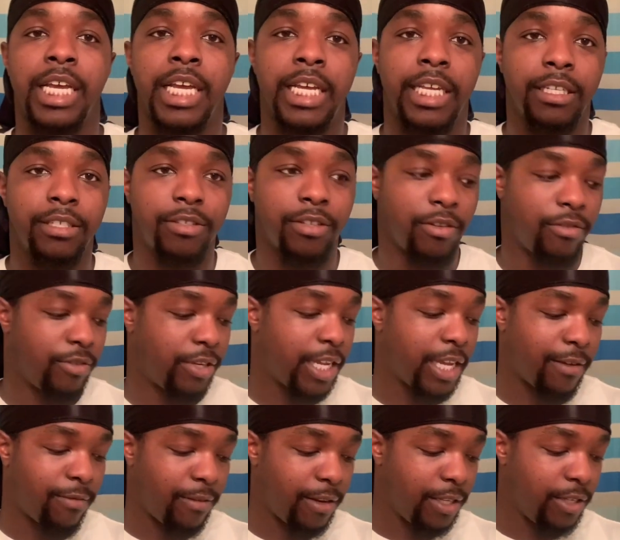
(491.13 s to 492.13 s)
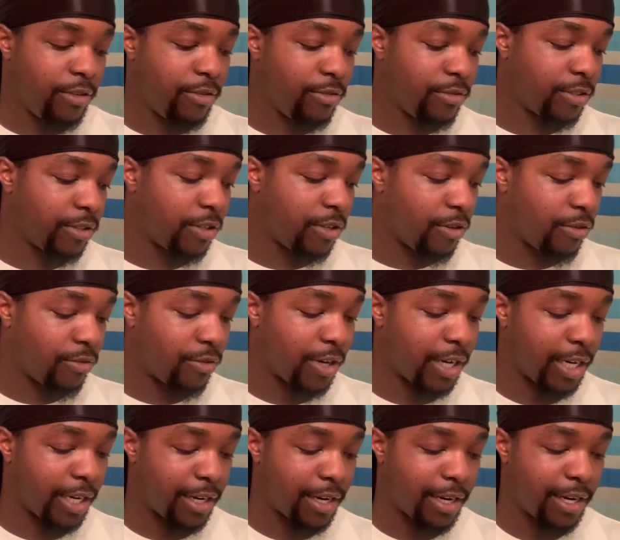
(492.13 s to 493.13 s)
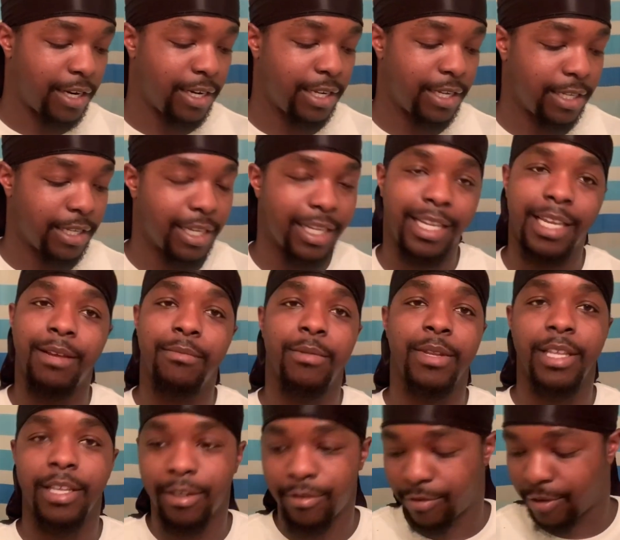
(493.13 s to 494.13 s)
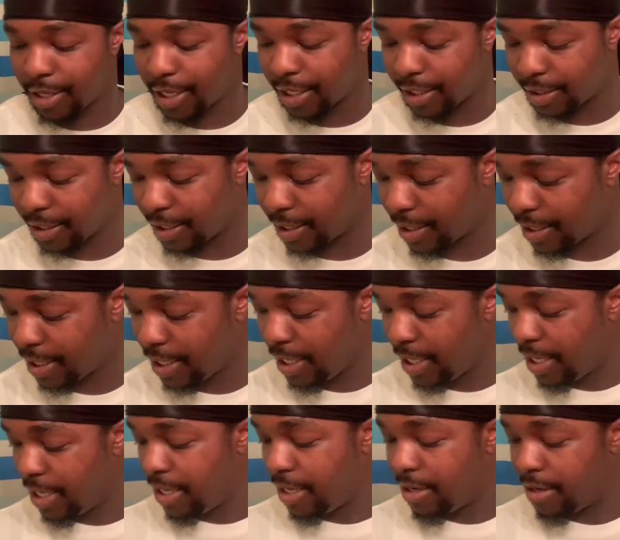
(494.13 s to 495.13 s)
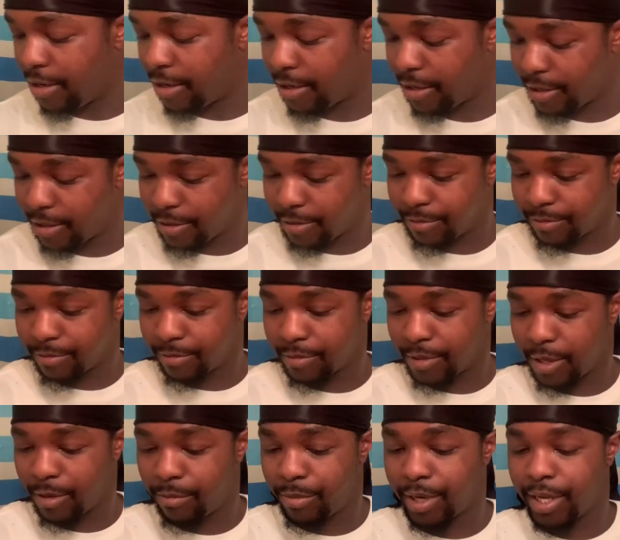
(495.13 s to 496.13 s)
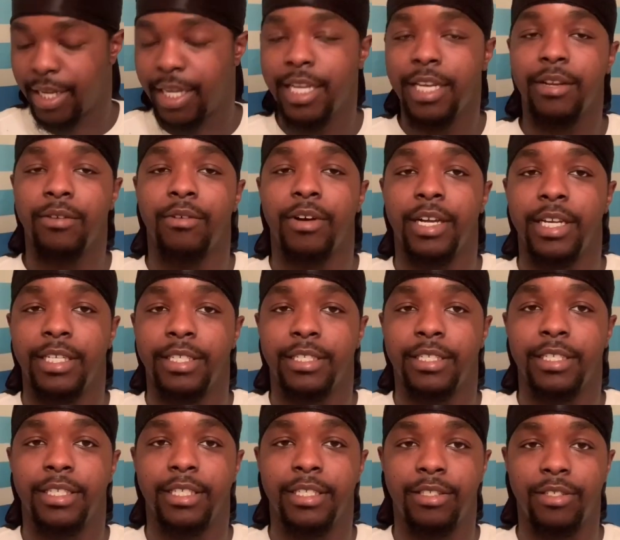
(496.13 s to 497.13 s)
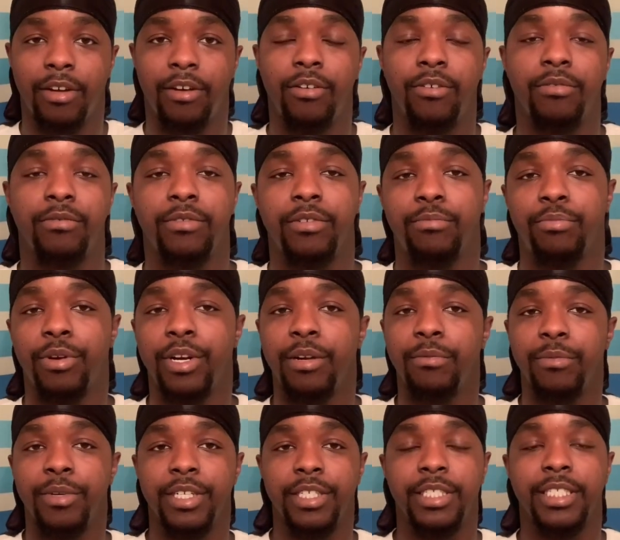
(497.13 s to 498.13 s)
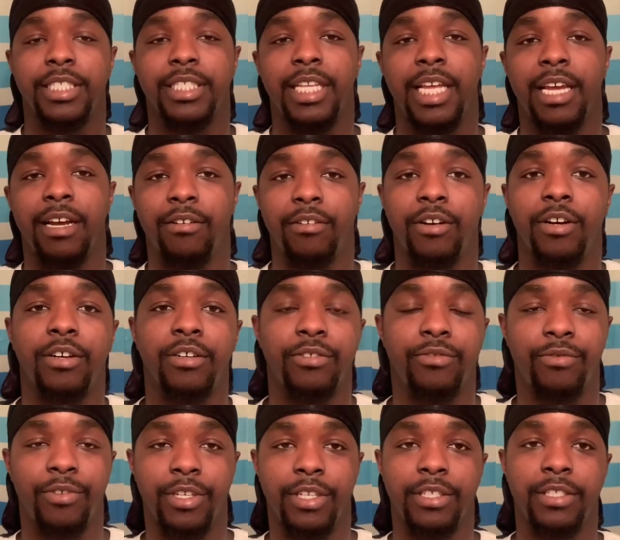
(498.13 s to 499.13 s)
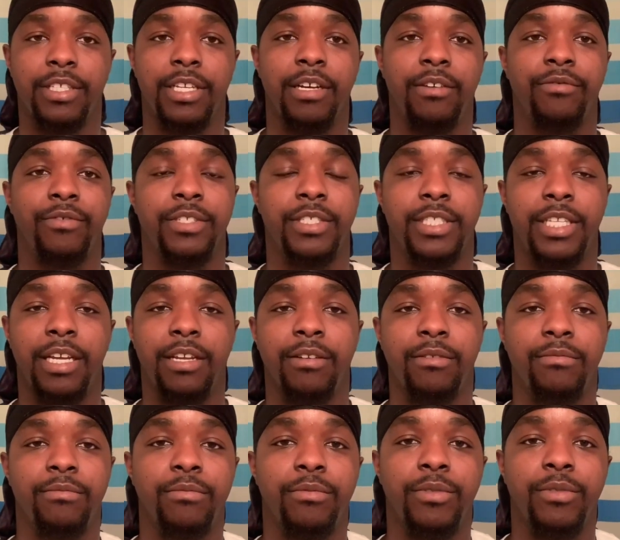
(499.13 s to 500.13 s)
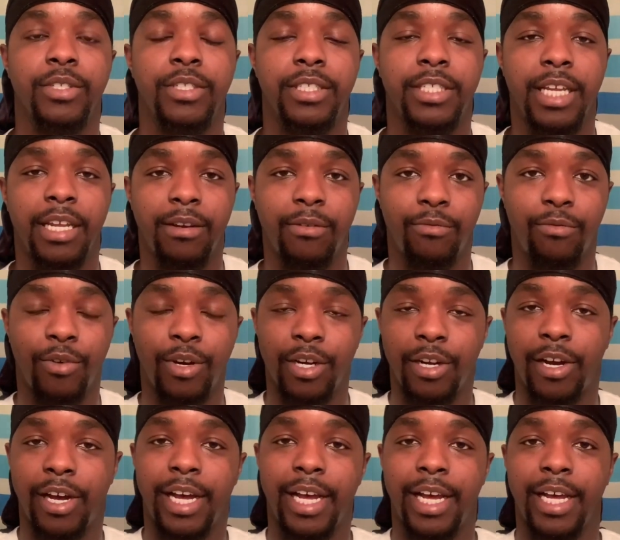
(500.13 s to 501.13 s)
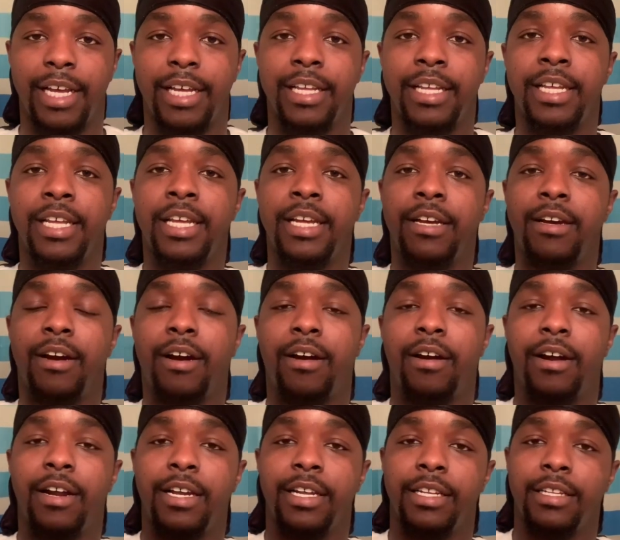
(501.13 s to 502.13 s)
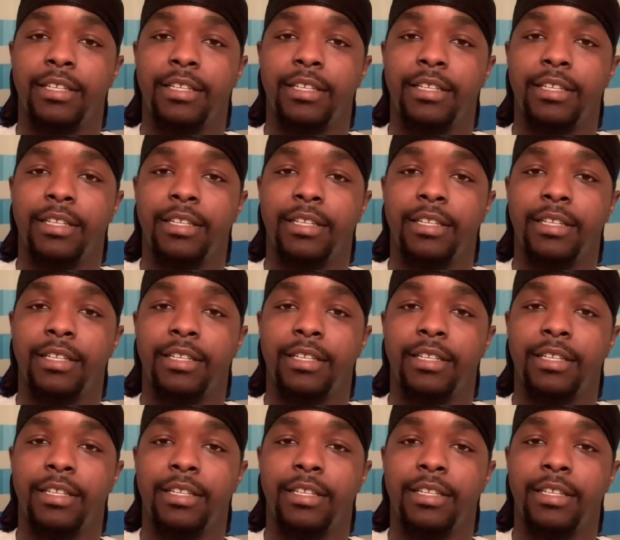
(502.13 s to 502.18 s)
So definitely use a do-rag, all right? Can't believe I forgot that. But anyways, so pretty much just have goals for yourself and set them real high, all right?